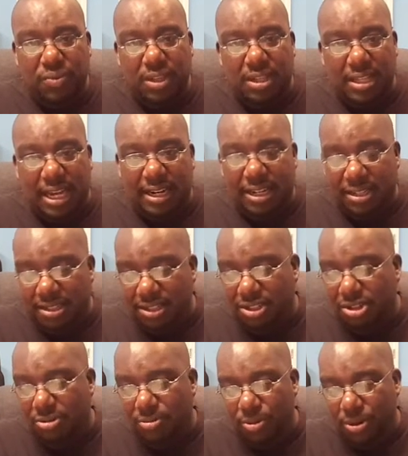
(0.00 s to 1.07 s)
Now this is
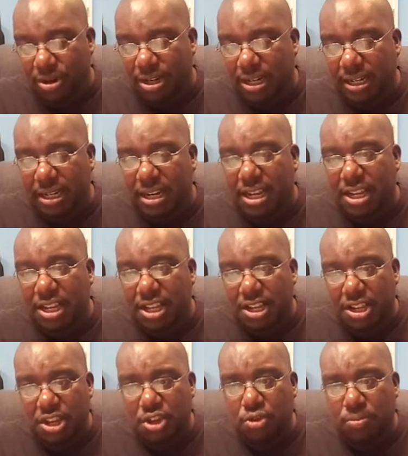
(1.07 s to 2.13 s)
your warning.
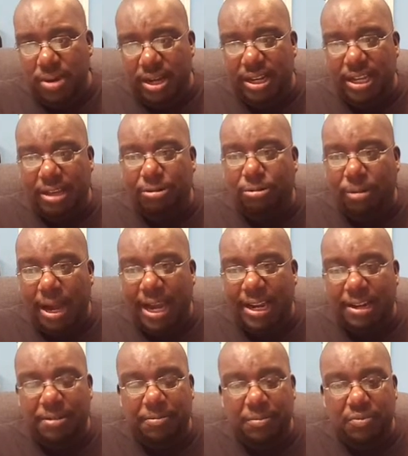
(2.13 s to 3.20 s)
You better get
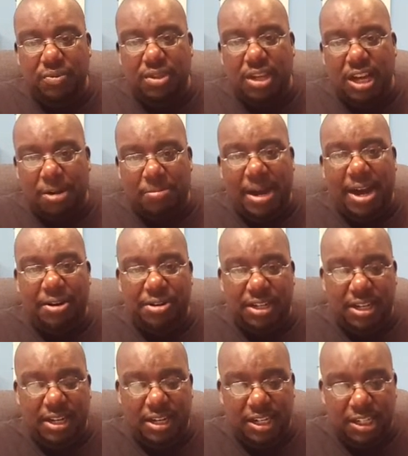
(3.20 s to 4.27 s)
right about
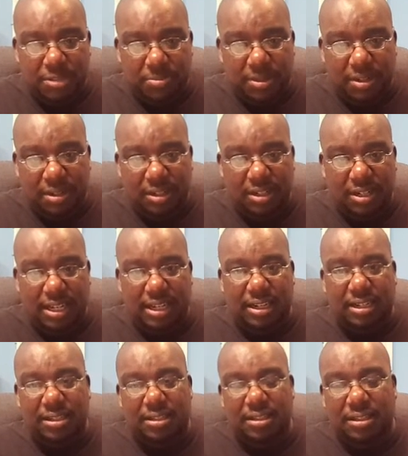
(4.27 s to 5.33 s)
your husband,
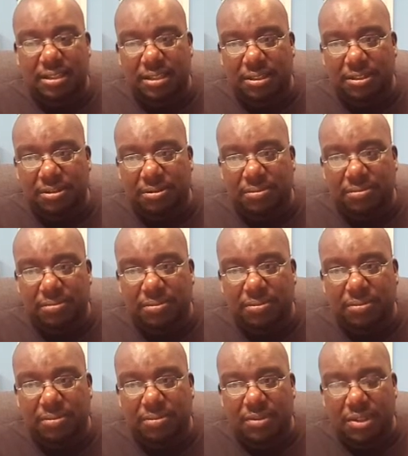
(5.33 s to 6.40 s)
ladies.
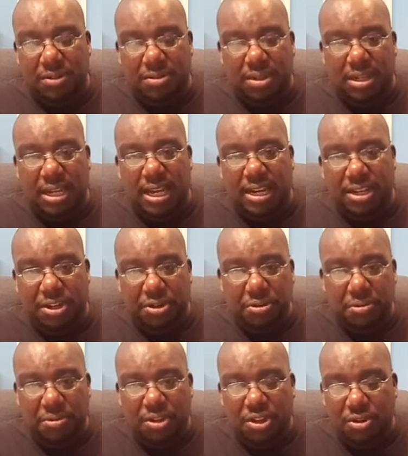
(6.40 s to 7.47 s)
You see that?
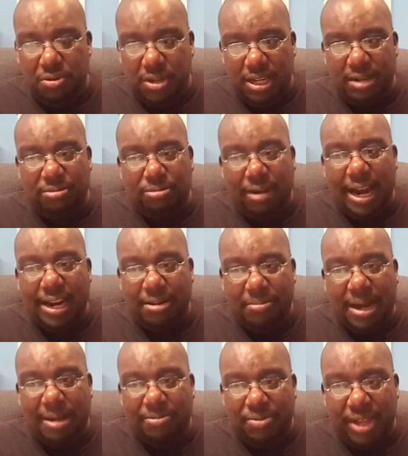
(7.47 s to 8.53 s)
You you get right
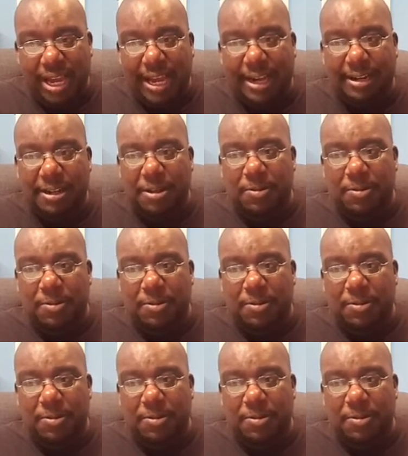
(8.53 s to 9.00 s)
about that.